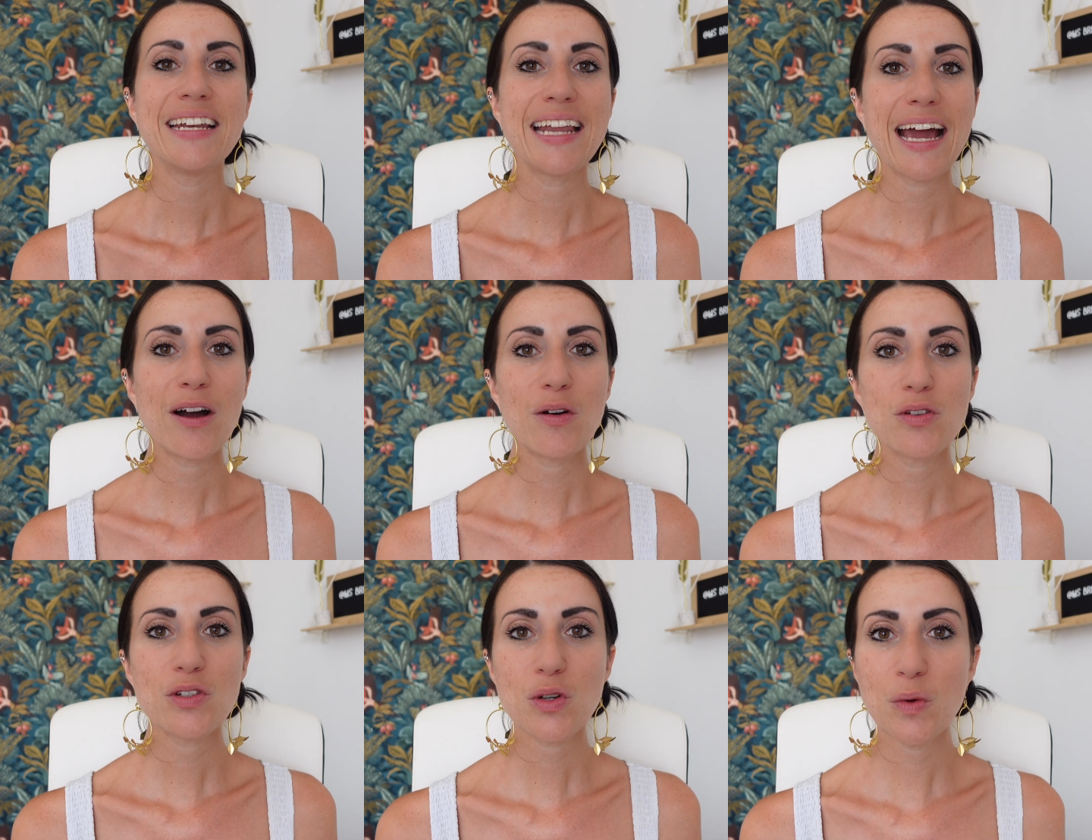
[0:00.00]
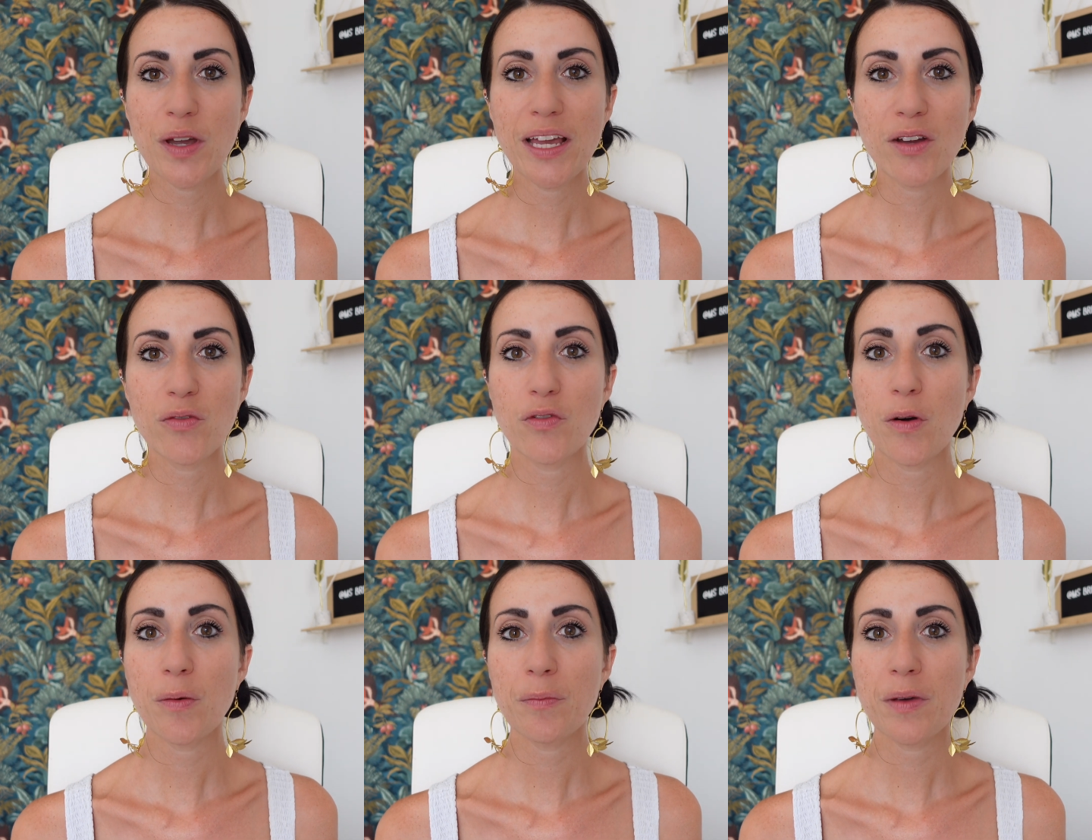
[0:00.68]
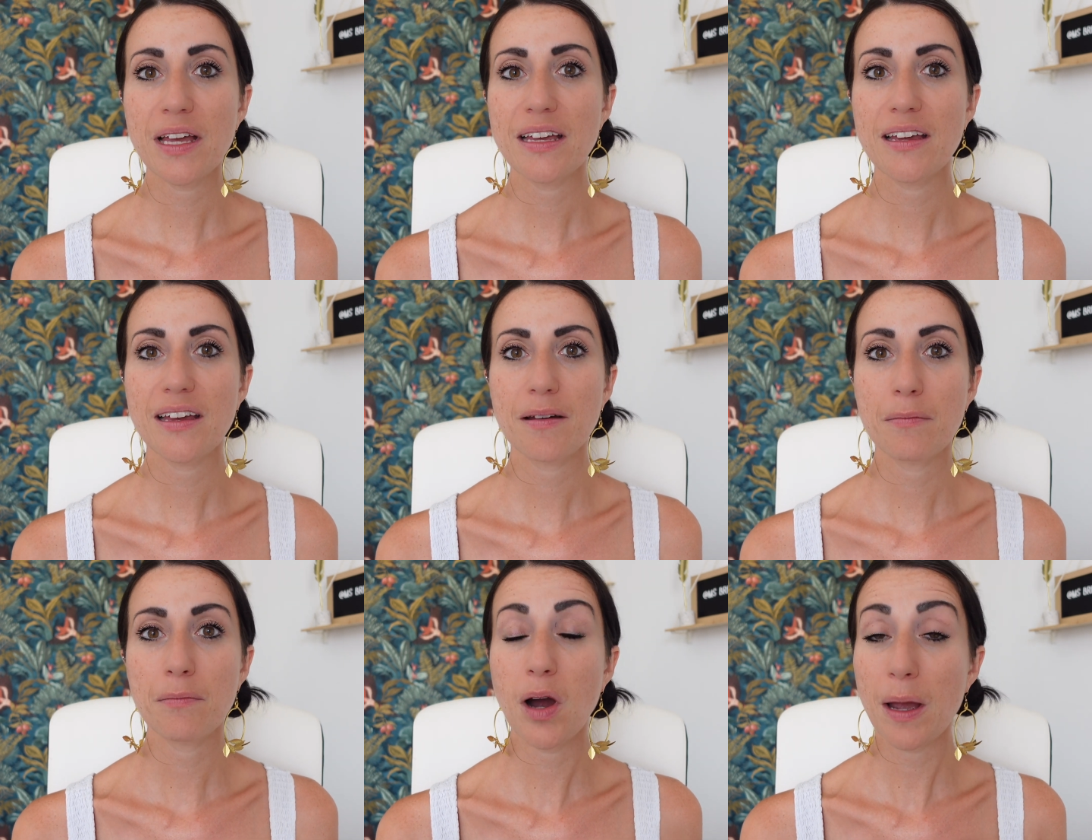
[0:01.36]
Now, talking from
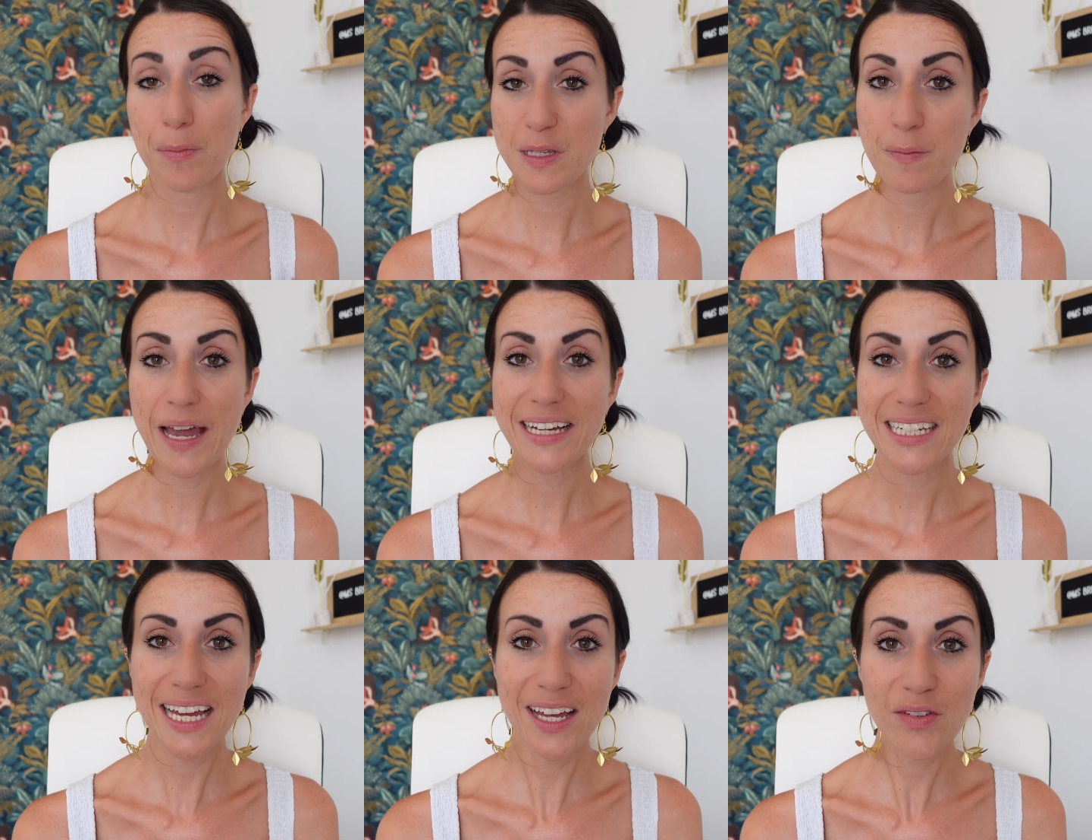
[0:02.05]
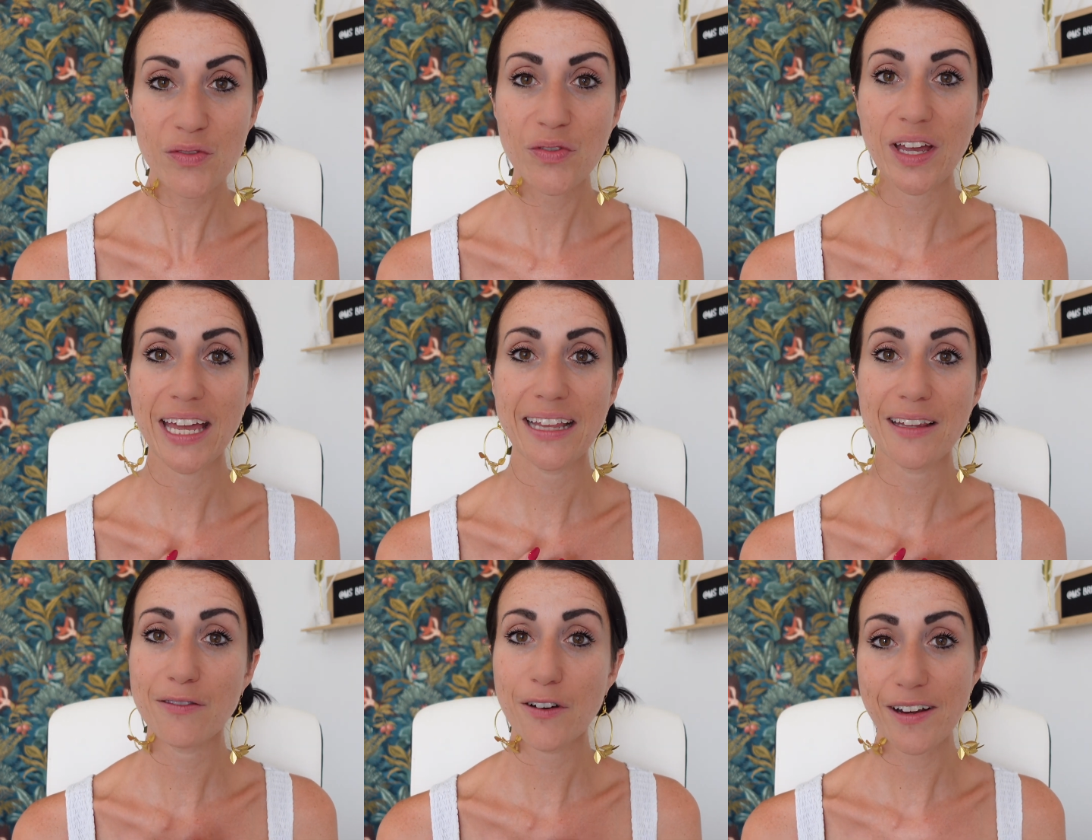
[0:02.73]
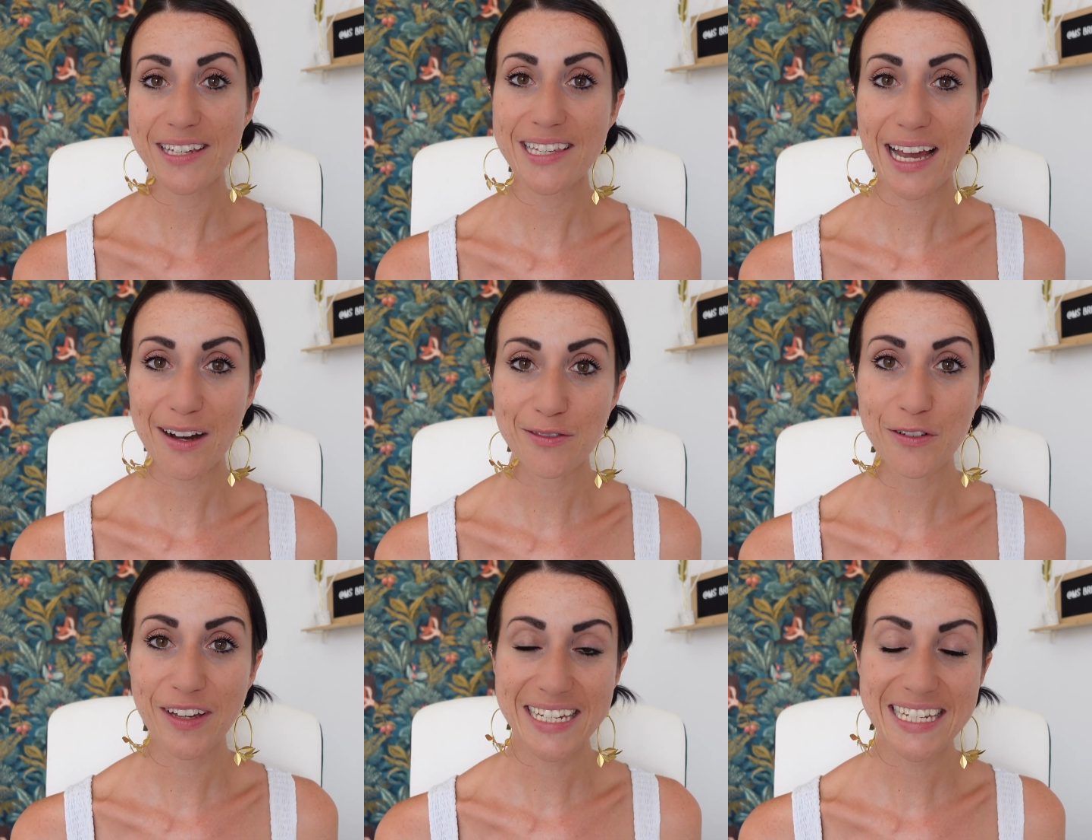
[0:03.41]
my perspective in the very
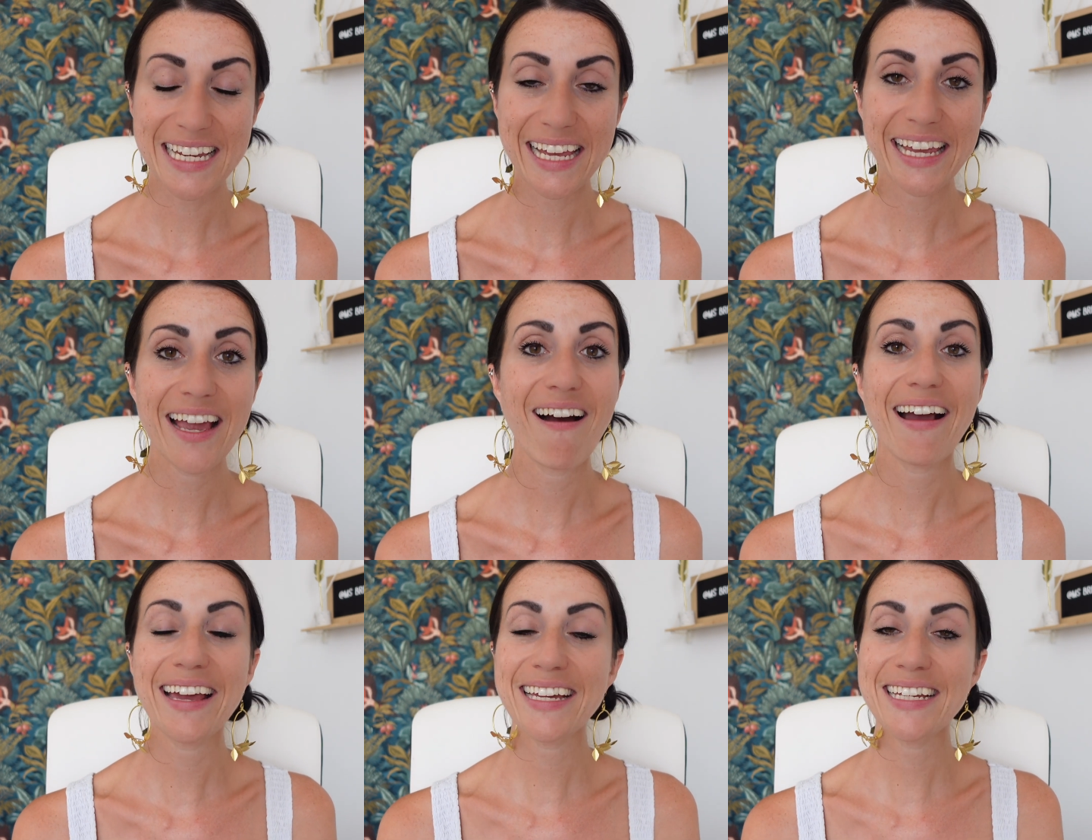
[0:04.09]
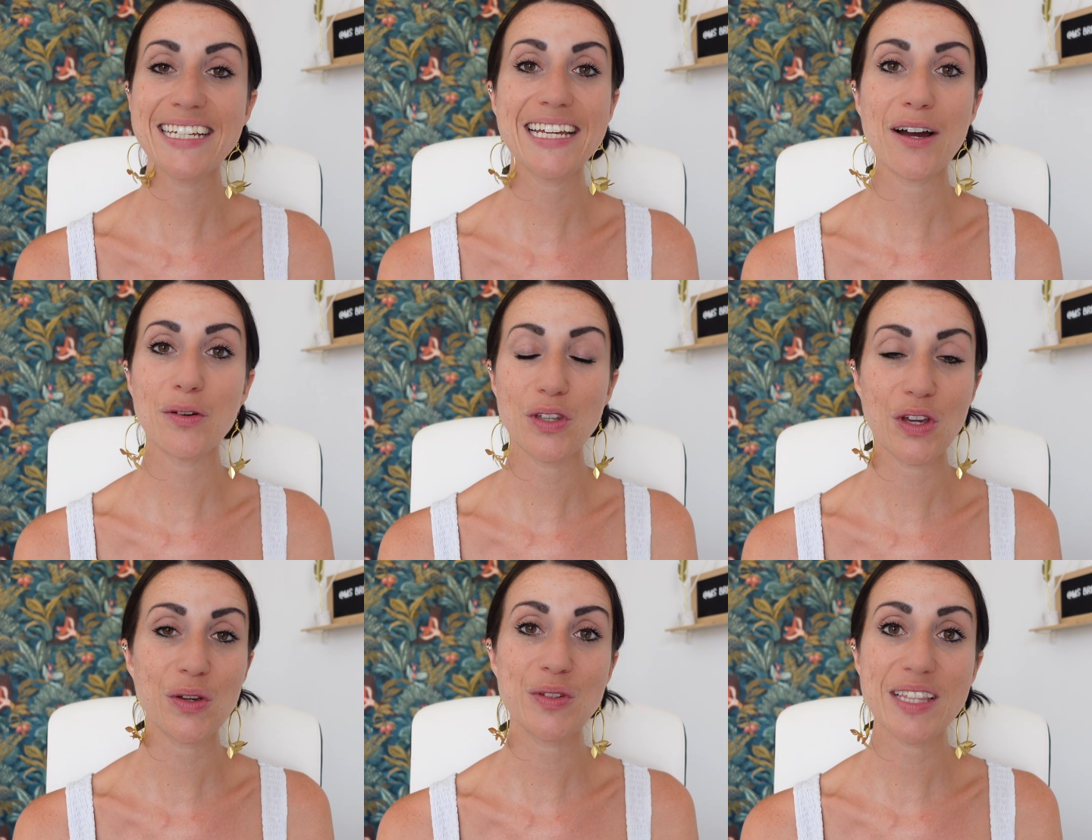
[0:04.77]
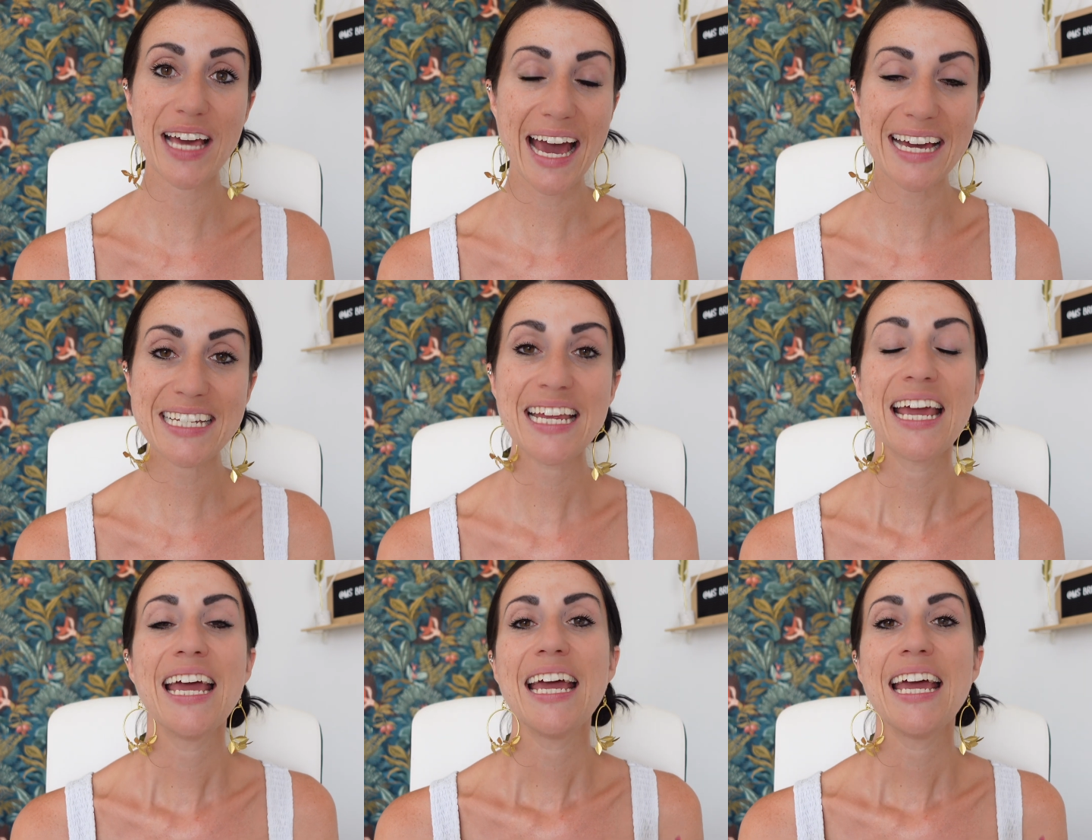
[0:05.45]
south of Italy, I can tell you that